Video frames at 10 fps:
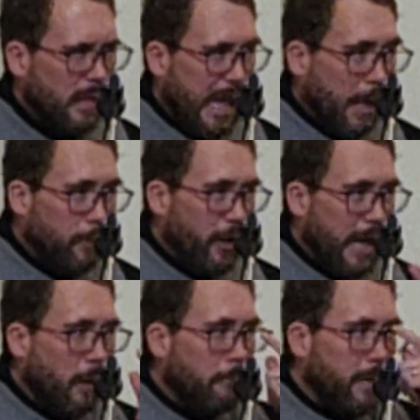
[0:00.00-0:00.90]
Now, I point
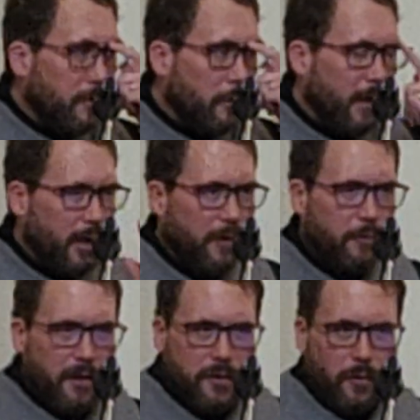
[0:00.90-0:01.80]
out mental
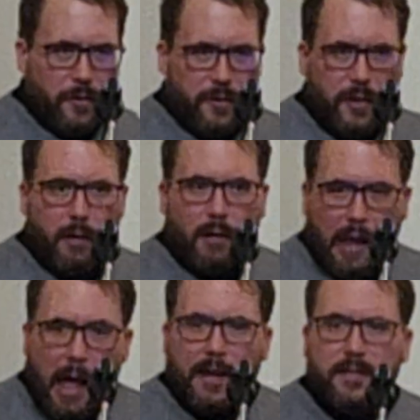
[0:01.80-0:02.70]
health resources. There are
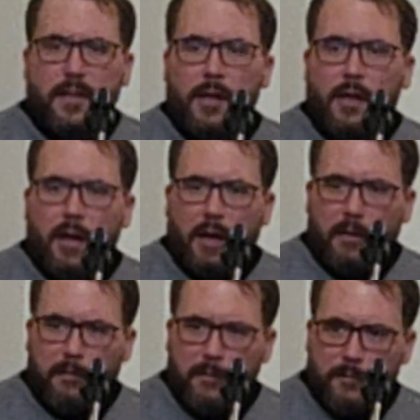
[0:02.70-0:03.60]
lots
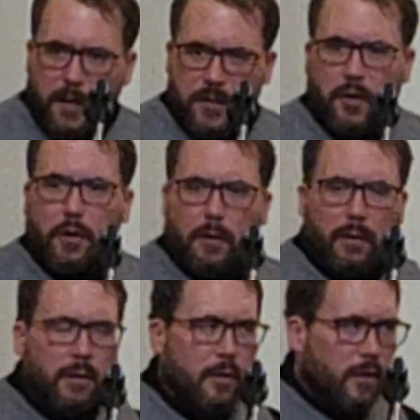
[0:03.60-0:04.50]
of
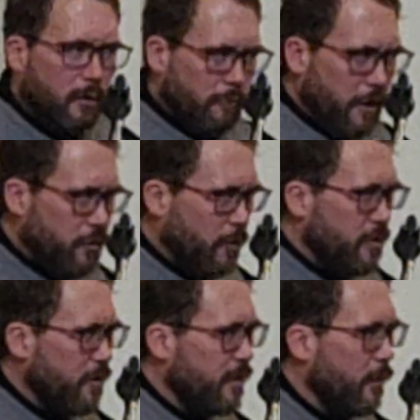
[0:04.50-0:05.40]
physical
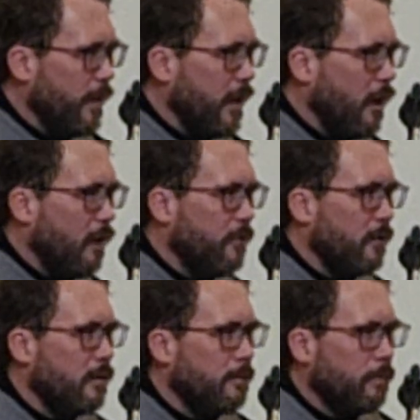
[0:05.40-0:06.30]
resources that we
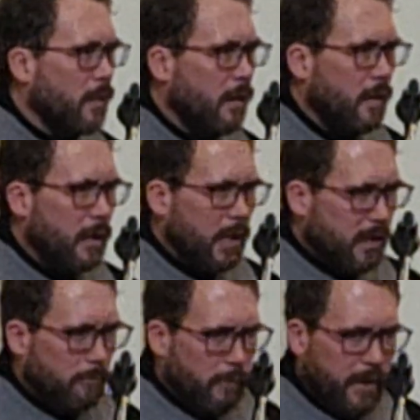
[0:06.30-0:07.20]
offer.
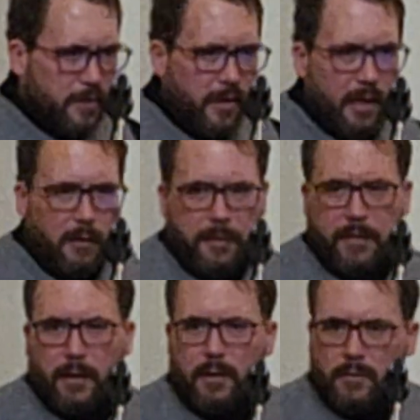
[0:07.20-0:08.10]
Mental health,
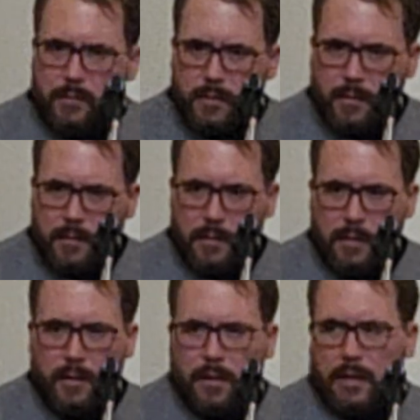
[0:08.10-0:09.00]
though,
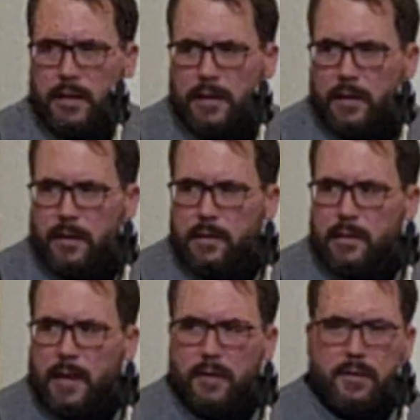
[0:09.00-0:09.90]

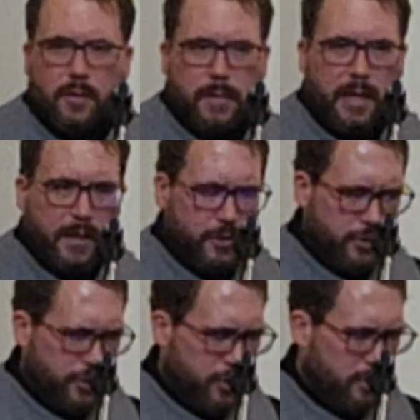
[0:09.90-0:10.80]
not so much.